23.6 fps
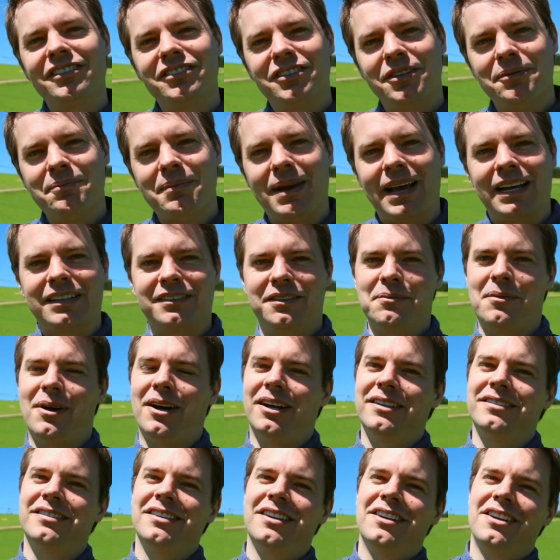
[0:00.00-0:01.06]
to
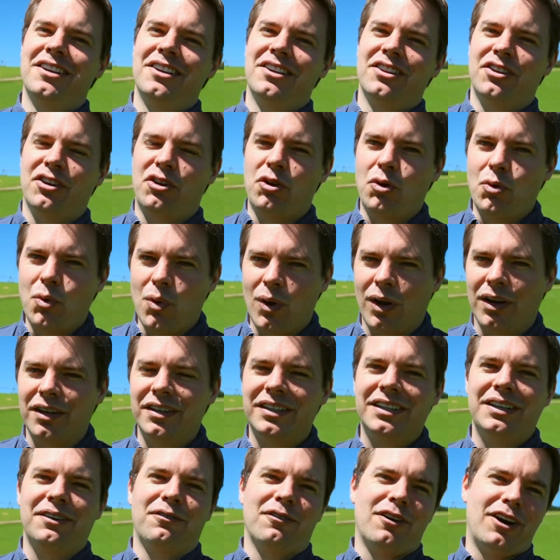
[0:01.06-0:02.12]
maximize the
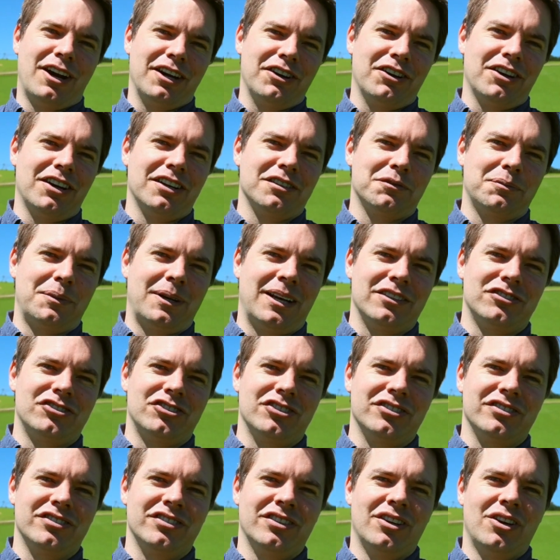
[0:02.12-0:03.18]
quality of ryegrass
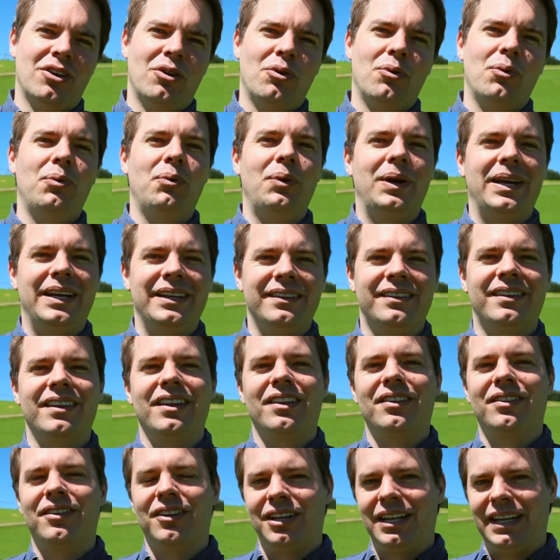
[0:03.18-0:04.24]
pastures with
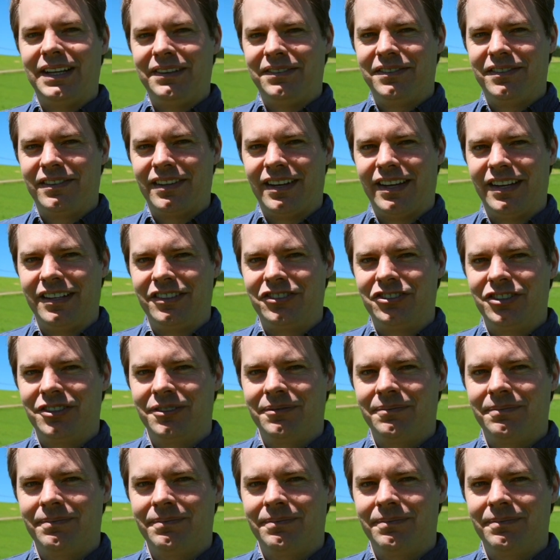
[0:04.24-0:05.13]
the leaf stage.